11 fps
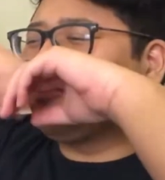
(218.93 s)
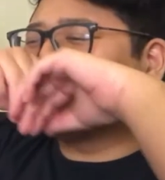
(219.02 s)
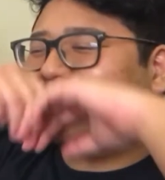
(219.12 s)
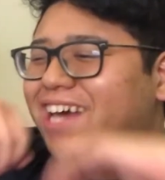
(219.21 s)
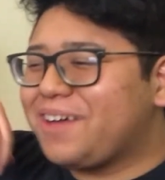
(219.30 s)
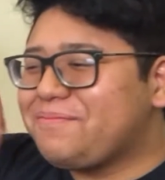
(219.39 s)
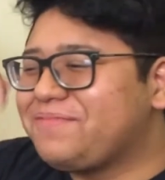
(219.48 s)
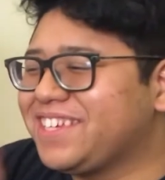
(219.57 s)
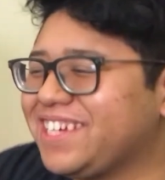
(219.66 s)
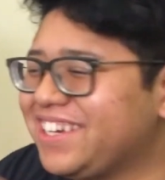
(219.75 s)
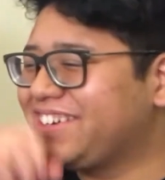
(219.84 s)
Sam
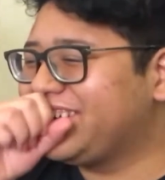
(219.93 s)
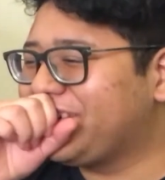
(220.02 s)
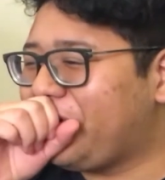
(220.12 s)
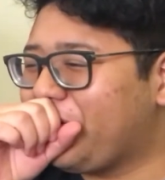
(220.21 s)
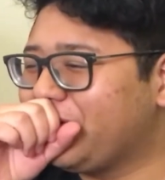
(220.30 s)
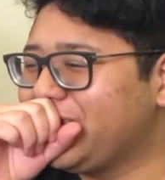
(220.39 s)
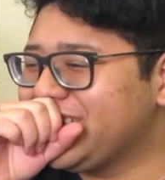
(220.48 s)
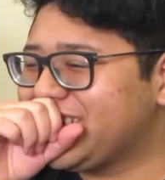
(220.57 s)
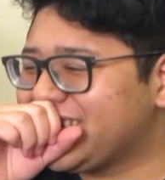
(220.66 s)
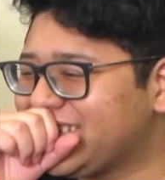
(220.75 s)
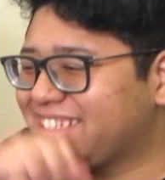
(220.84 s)
D, holy
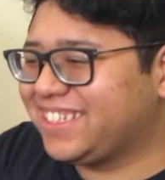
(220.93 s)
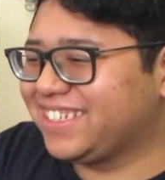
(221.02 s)
shit!